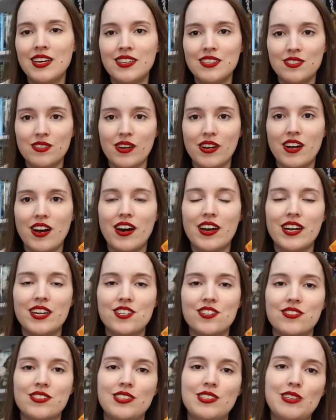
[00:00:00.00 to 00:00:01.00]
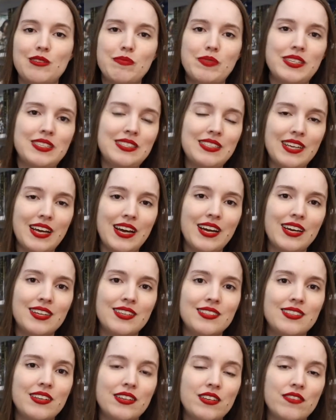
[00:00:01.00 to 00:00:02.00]
So I got Angels and Demons
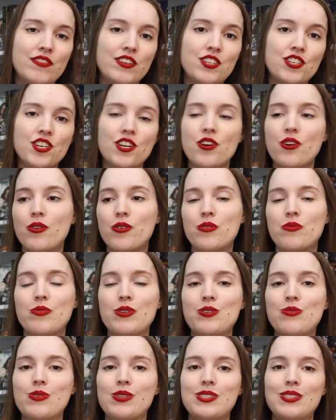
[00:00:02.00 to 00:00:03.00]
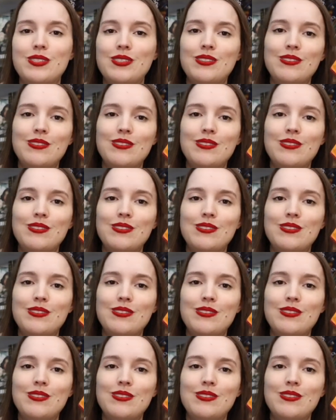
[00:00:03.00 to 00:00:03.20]
and The Da Vinci Code, which were